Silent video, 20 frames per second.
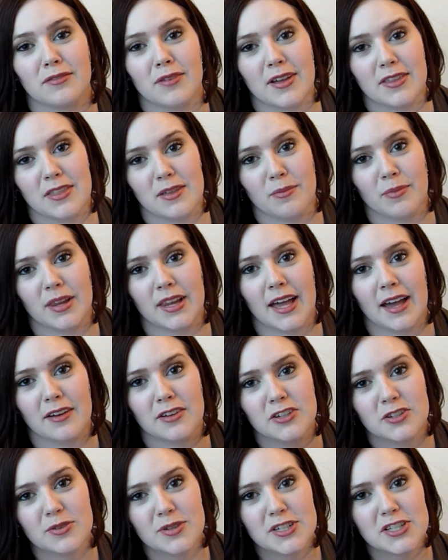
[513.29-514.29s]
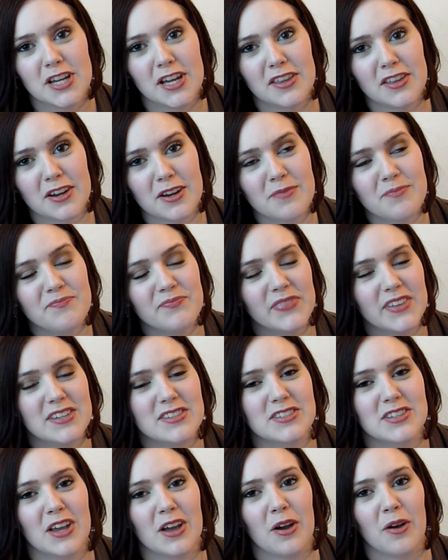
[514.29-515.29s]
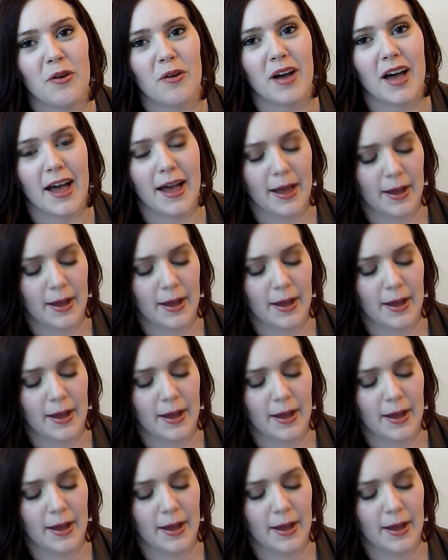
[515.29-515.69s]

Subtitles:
read them aloud to each other, so